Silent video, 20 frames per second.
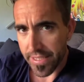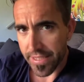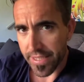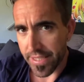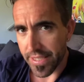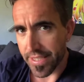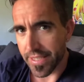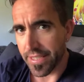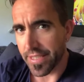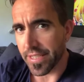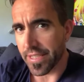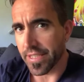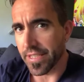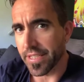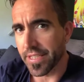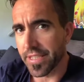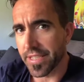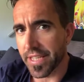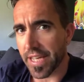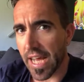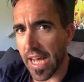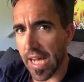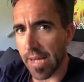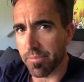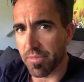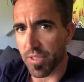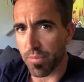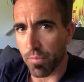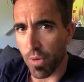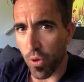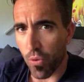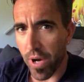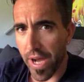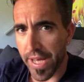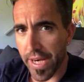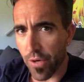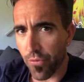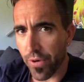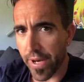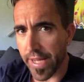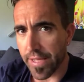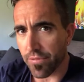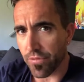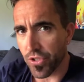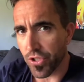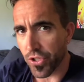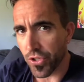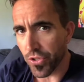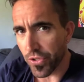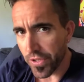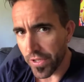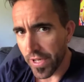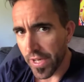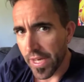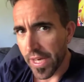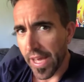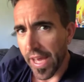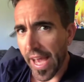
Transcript: So this is Moana R2,